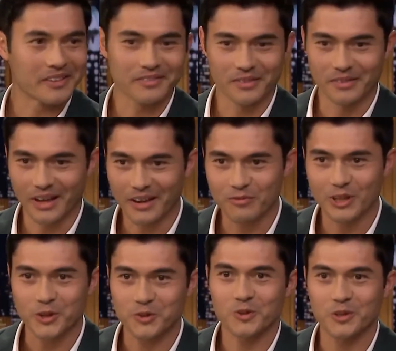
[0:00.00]
with them.
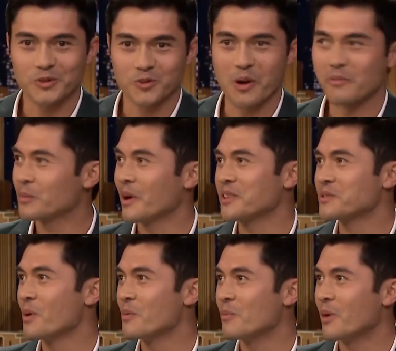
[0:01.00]
He was excited
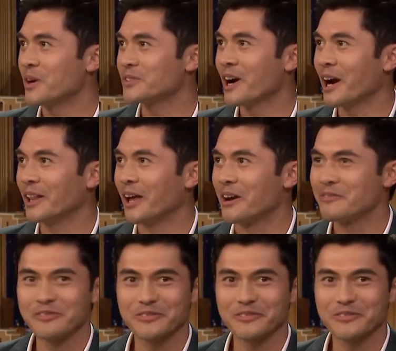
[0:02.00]
about it. He,